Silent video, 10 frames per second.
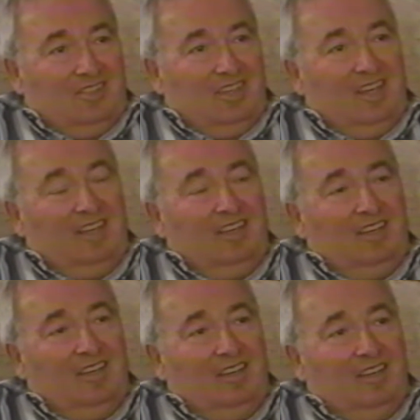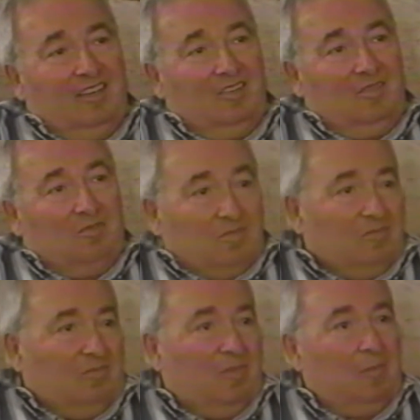And
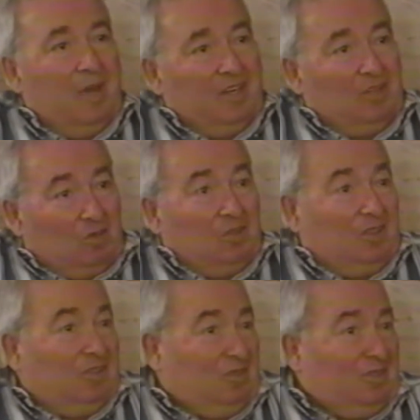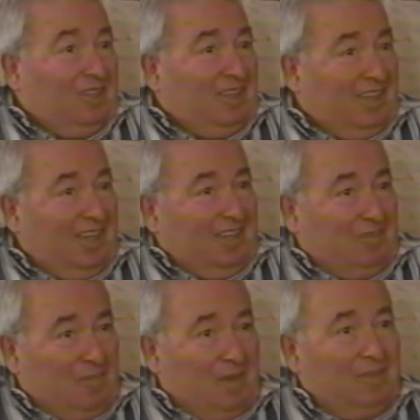my mother took the 2 little kids,
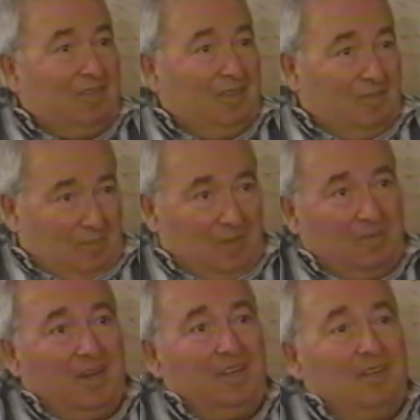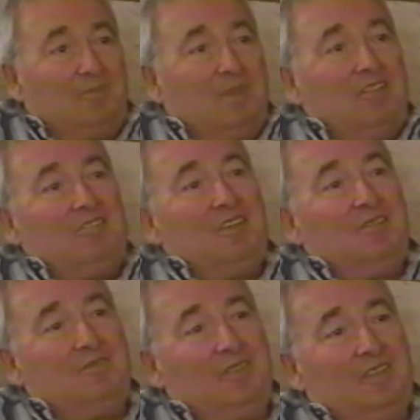myself, my brother and
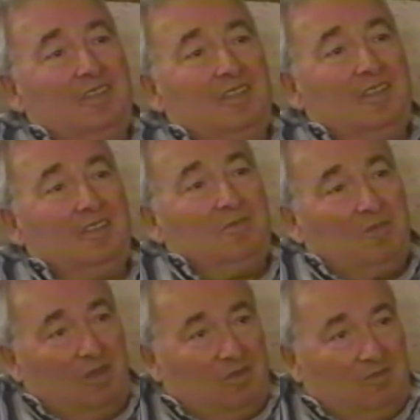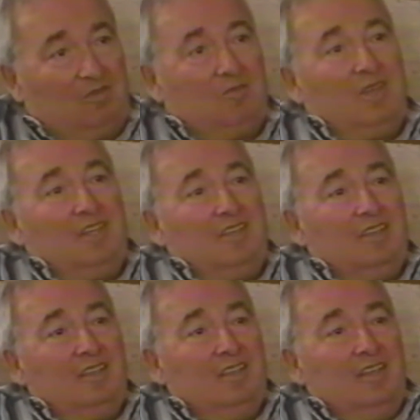myself, and we also went.
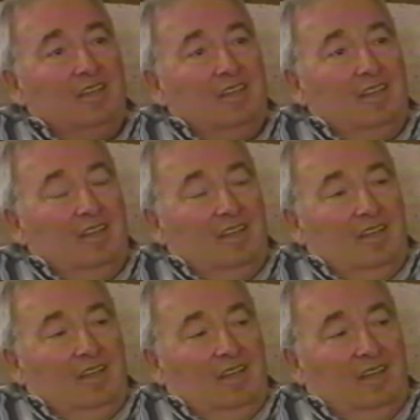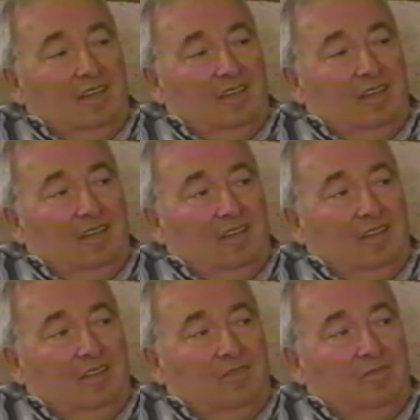And
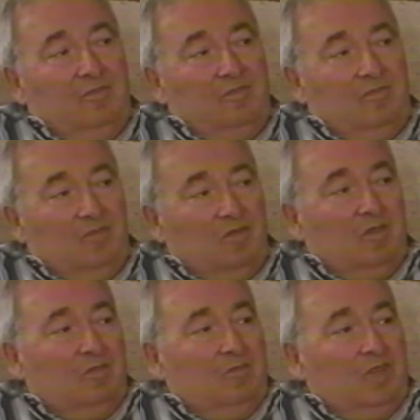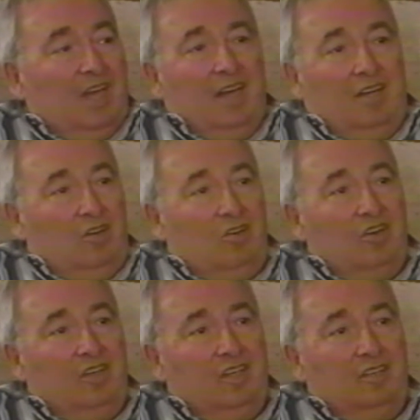we got an
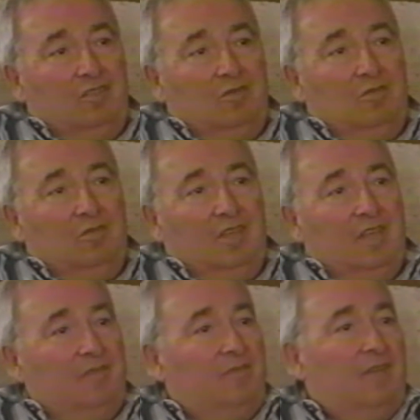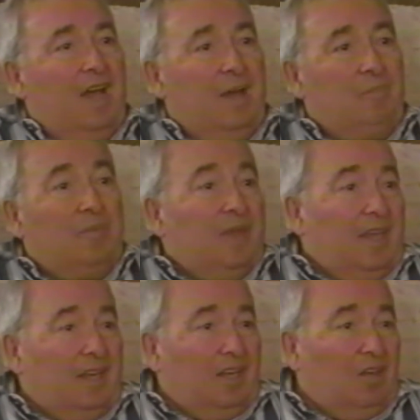order to give up any